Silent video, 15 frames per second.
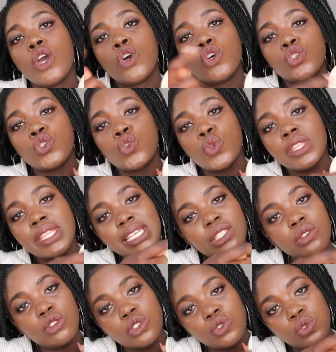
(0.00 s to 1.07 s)
So this
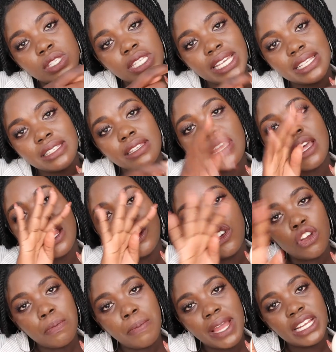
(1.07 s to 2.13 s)
also says
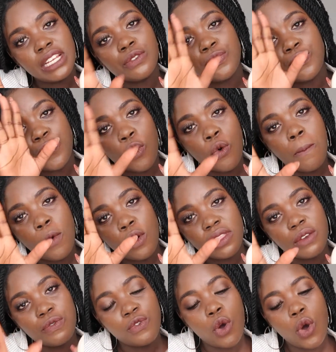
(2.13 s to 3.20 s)
don't burn it for more
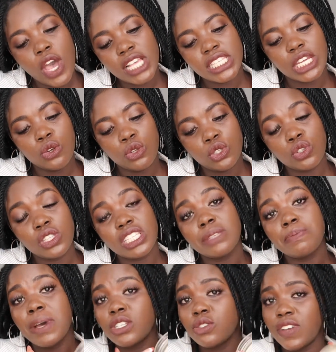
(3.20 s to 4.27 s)
than 4 hours, and also this
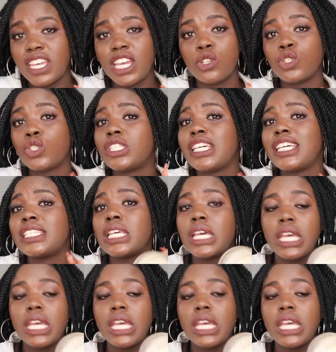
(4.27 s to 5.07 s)
part over here also says,